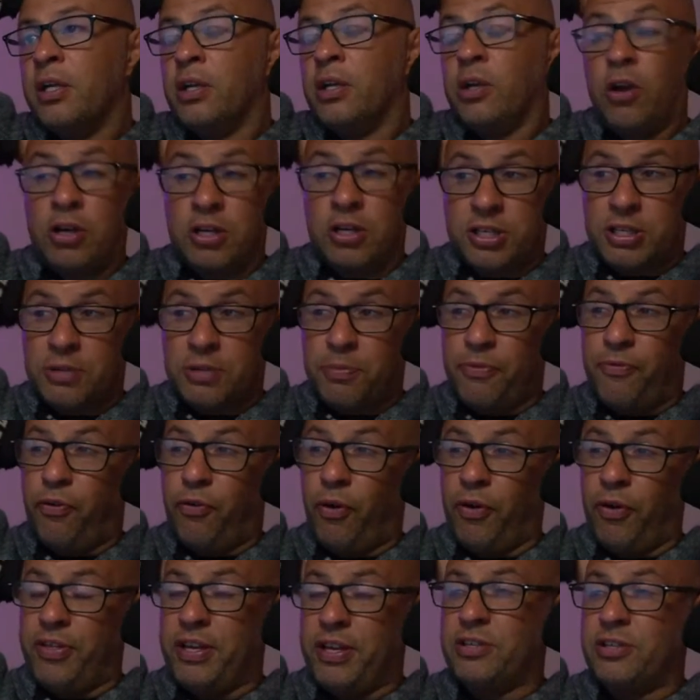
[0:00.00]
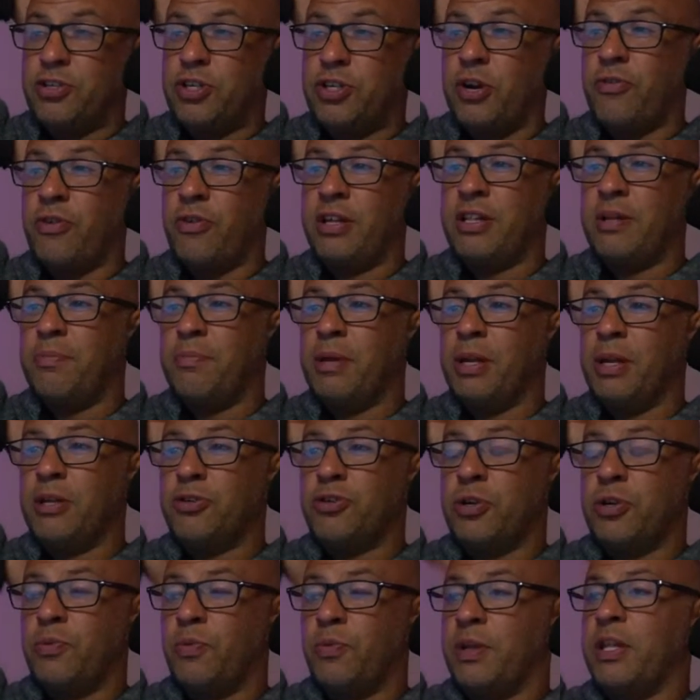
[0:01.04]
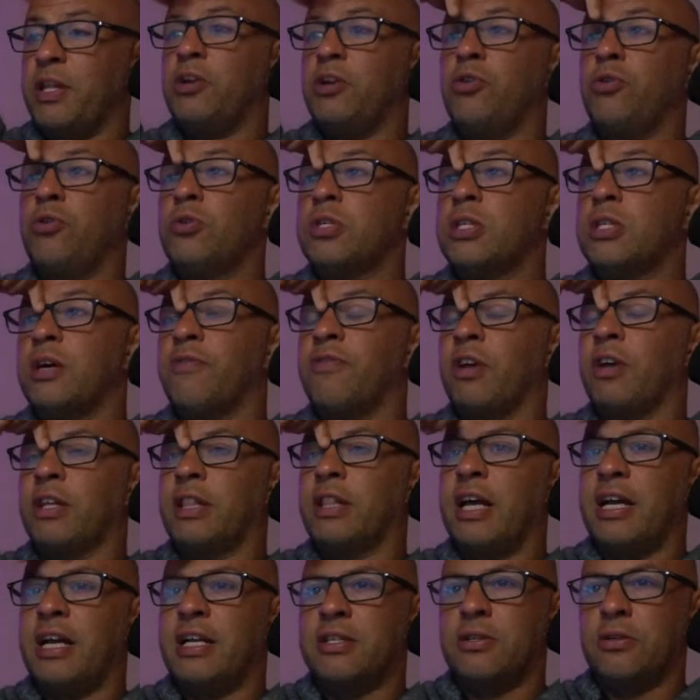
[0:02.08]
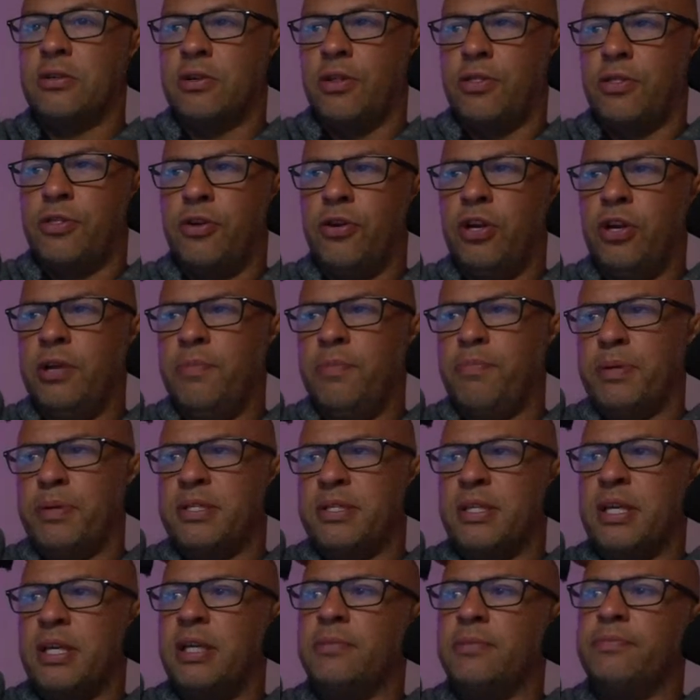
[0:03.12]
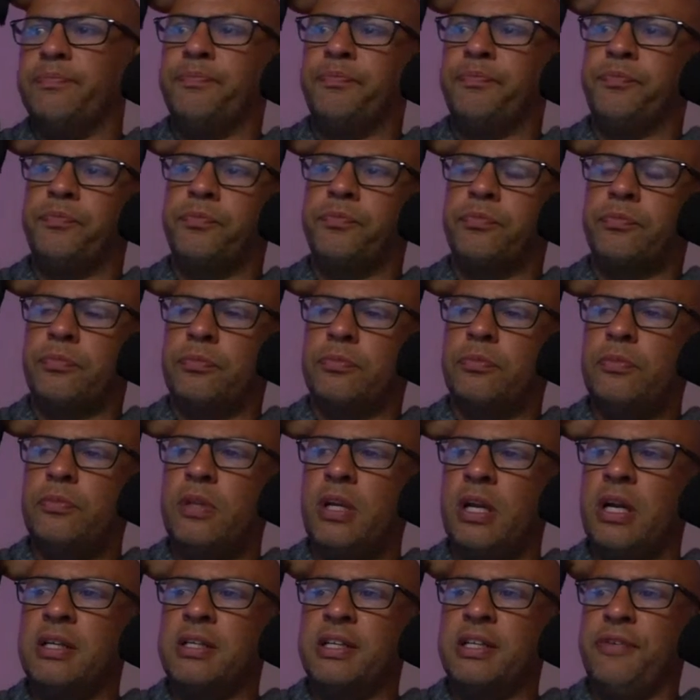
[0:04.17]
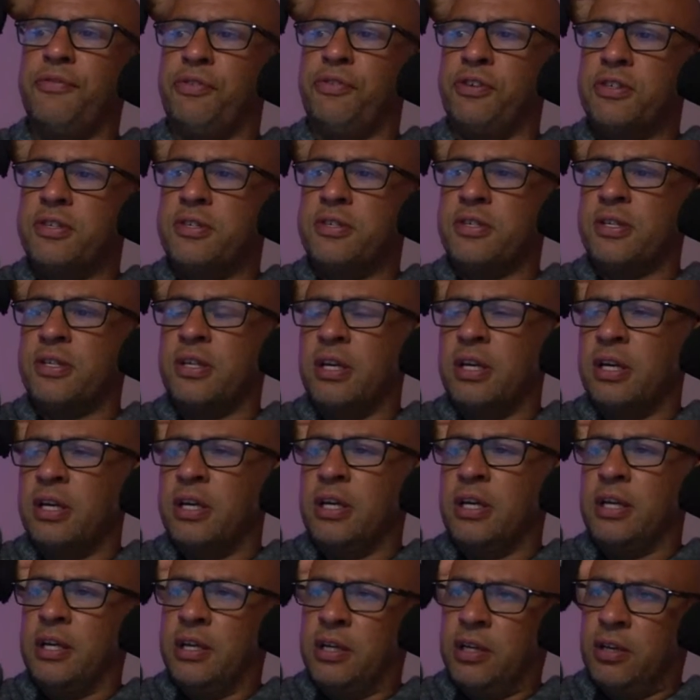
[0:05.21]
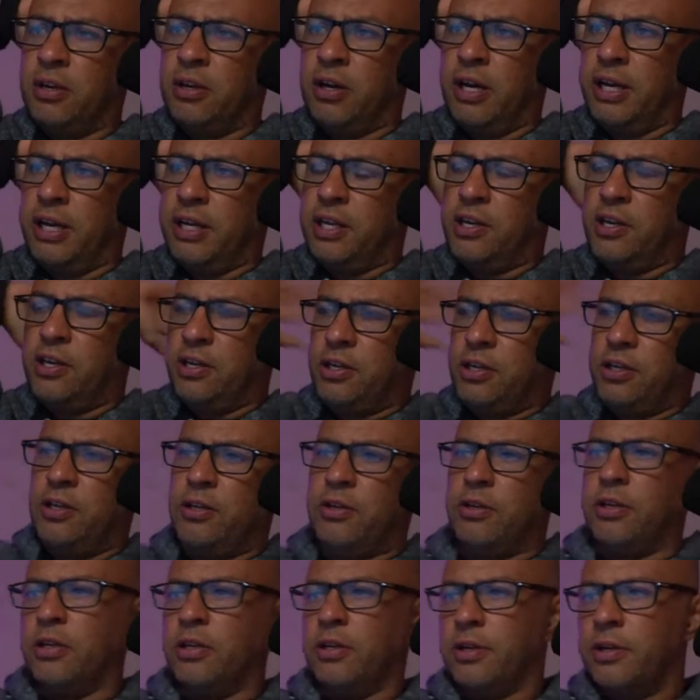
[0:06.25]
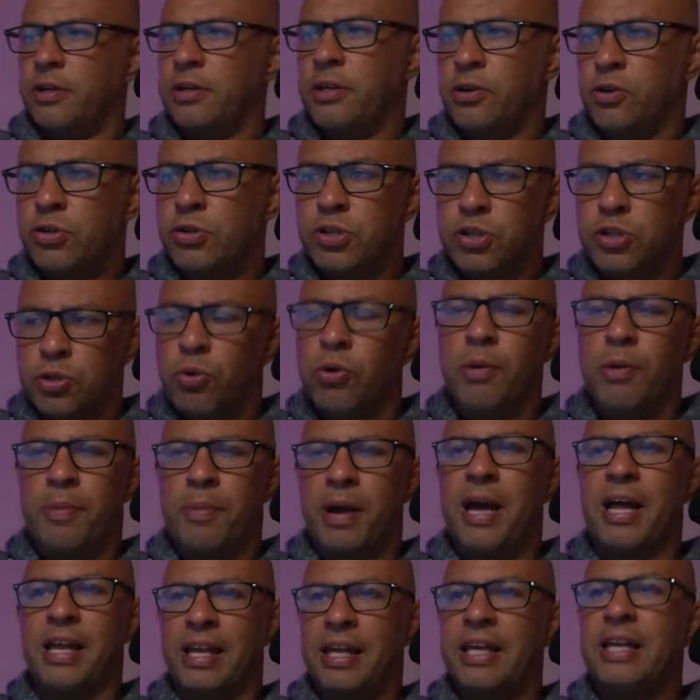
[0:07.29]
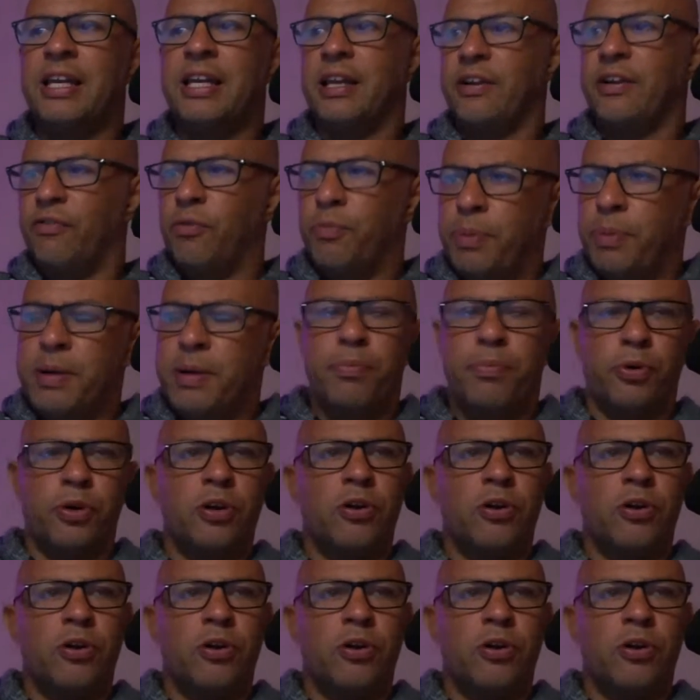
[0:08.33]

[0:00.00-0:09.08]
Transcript: Like I said before, I think generally in the military, when they do stuff like that, it's like a 30% difference. Like because you're talking about elite level people.